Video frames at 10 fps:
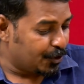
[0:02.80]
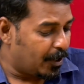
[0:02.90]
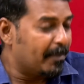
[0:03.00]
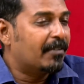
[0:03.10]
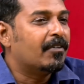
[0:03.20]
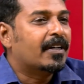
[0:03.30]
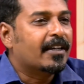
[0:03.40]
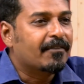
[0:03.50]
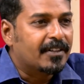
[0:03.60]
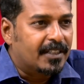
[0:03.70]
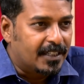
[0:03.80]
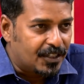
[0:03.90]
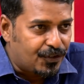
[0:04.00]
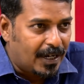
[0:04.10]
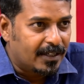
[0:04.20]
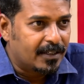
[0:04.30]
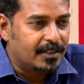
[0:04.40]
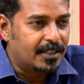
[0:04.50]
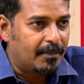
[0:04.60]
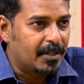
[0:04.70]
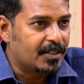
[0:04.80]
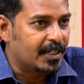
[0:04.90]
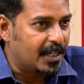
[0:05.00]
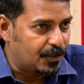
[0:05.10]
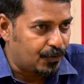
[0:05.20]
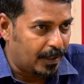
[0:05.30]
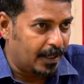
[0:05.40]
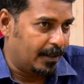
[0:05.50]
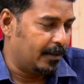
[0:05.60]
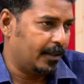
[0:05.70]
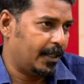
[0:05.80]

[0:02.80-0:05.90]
You have been working with the Sri Lankan Tamils in Australia,